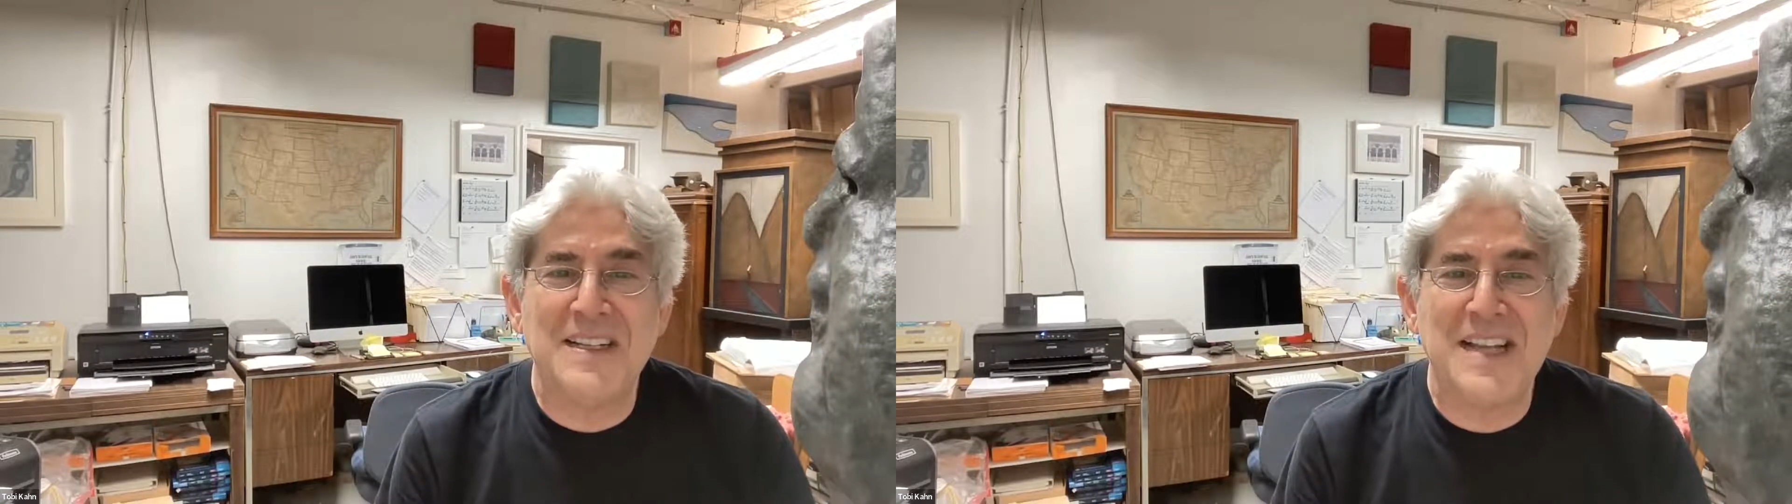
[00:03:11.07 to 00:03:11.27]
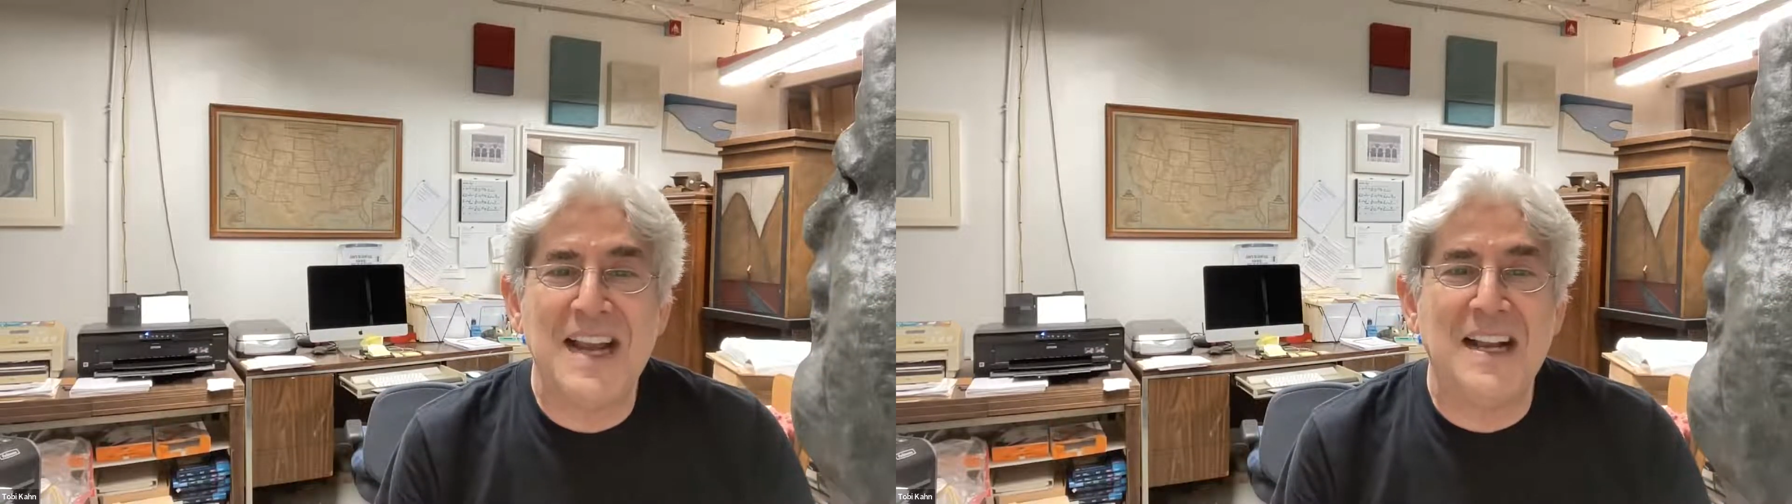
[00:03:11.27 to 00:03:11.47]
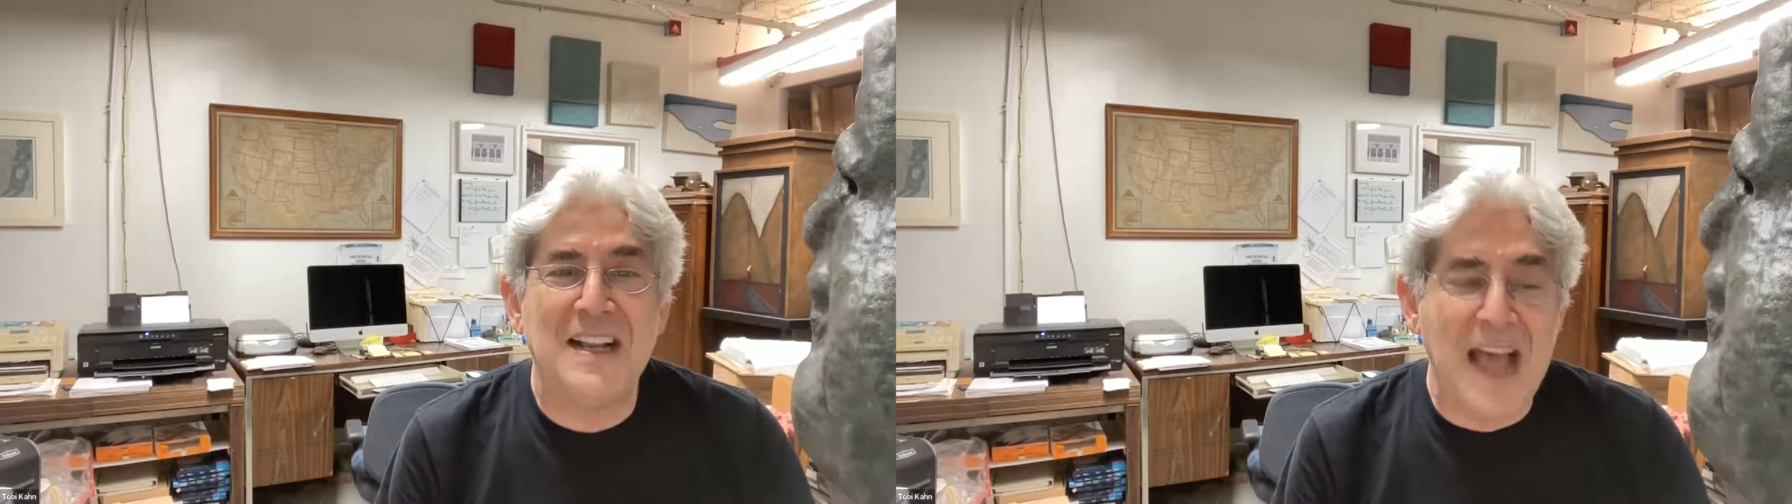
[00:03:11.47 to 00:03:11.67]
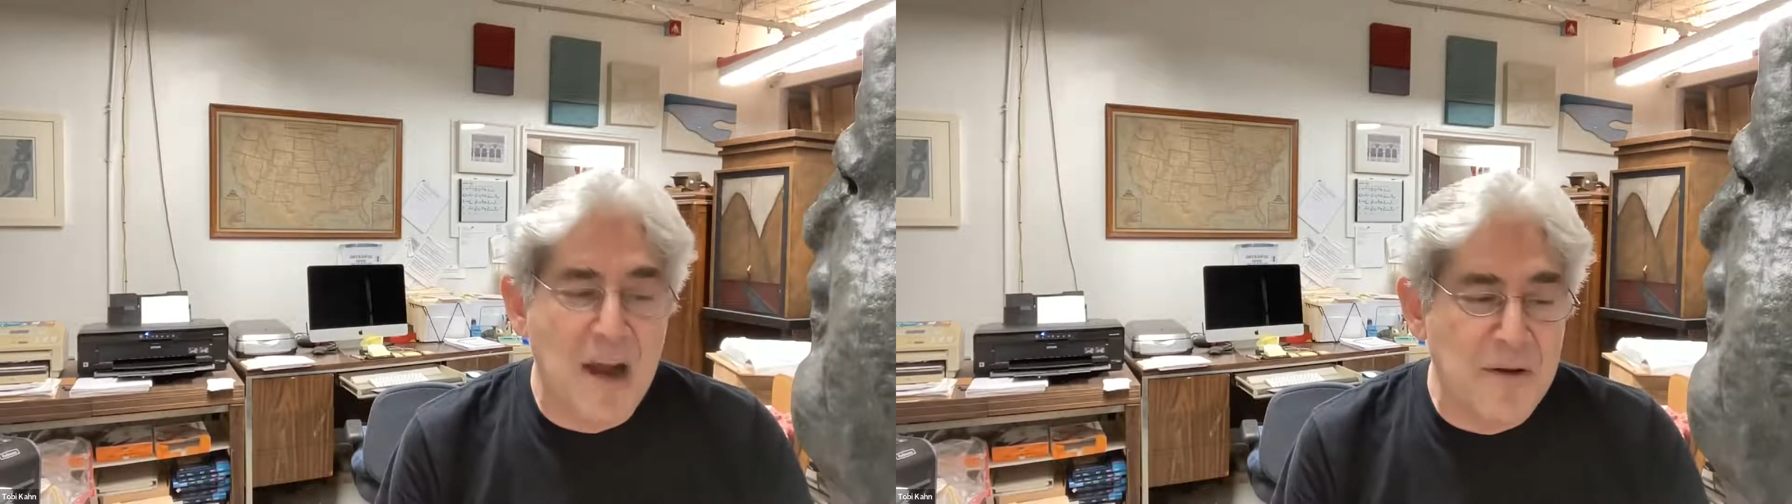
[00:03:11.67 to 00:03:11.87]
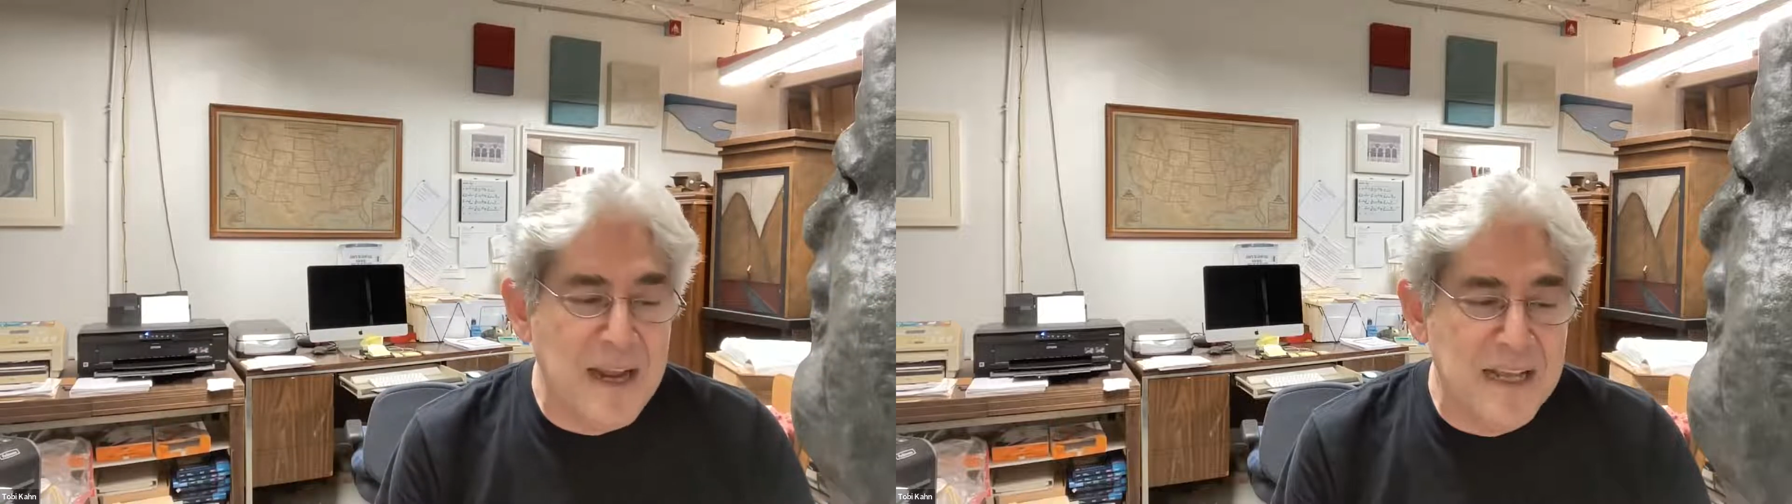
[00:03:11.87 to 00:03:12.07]
to say to
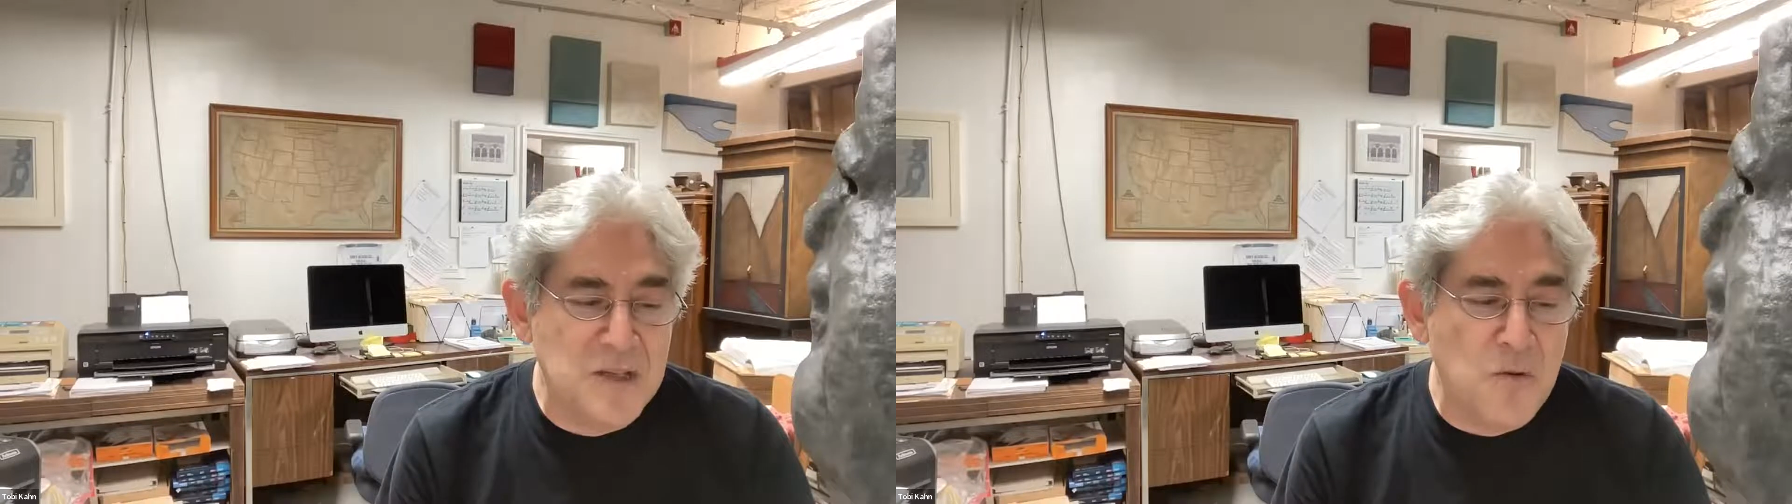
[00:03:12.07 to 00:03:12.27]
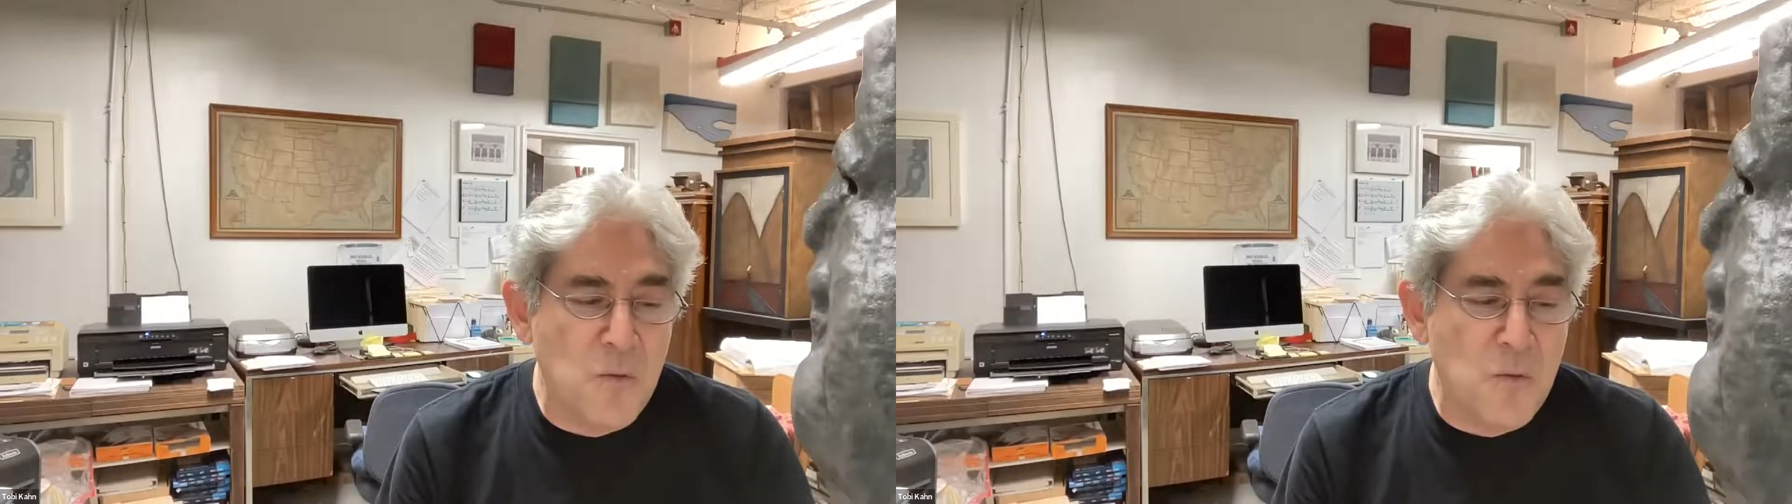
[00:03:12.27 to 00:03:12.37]
Larry is